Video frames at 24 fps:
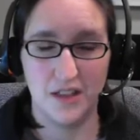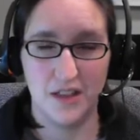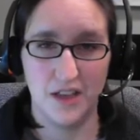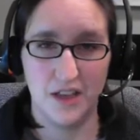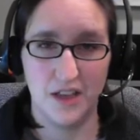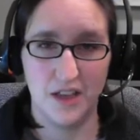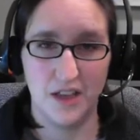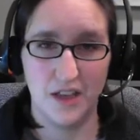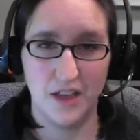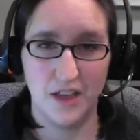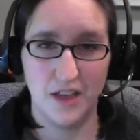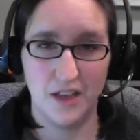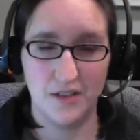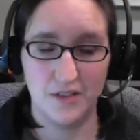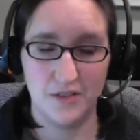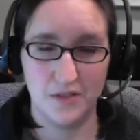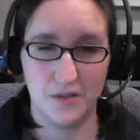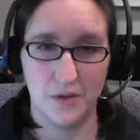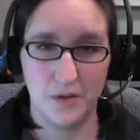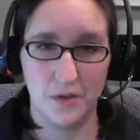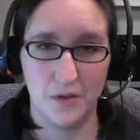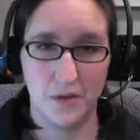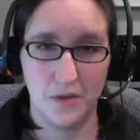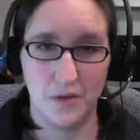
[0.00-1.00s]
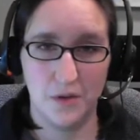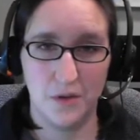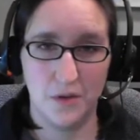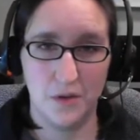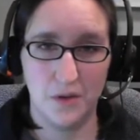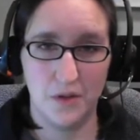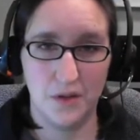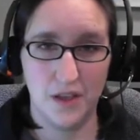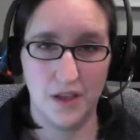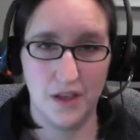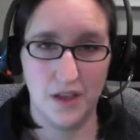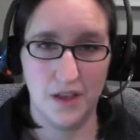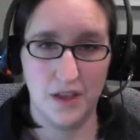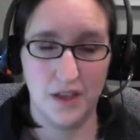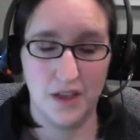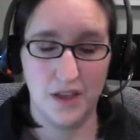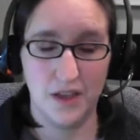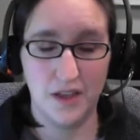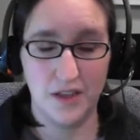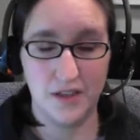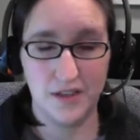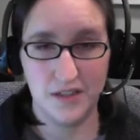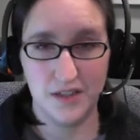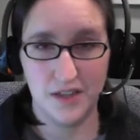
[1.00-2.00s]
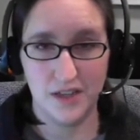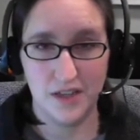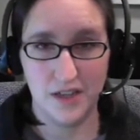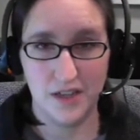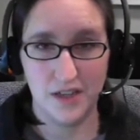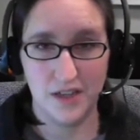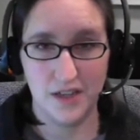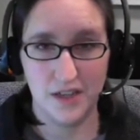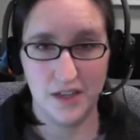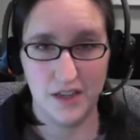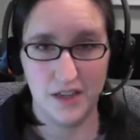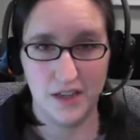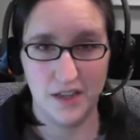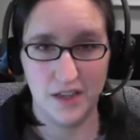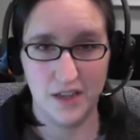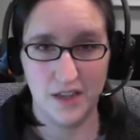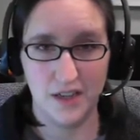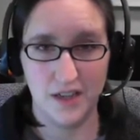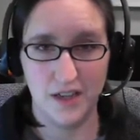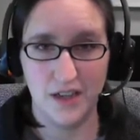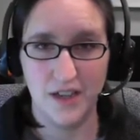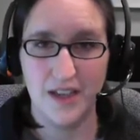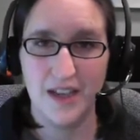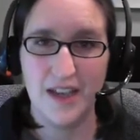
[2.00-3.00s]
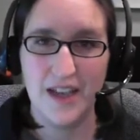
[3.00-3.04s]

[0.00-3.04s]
la, sol, la, ti.